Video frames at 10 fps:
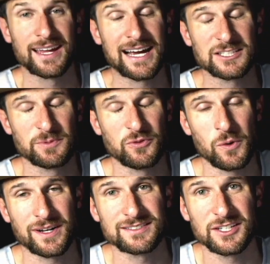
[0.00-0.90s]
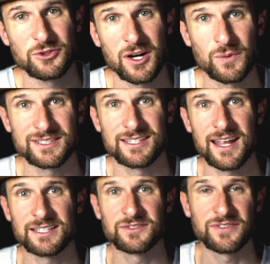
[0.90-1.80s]
guys, before we continue on with
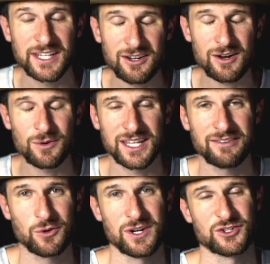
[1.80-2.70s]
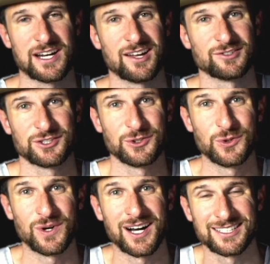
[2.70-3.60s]
today's video, I want to give a quick shout out
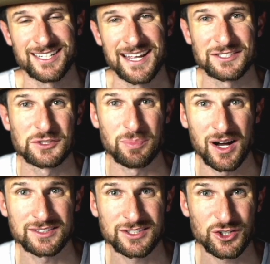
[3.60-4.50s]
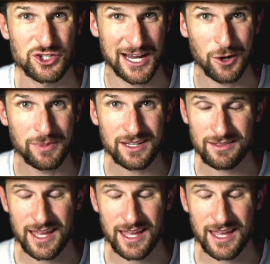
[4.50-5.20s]
to uh, today's sponsor, Xiaomi.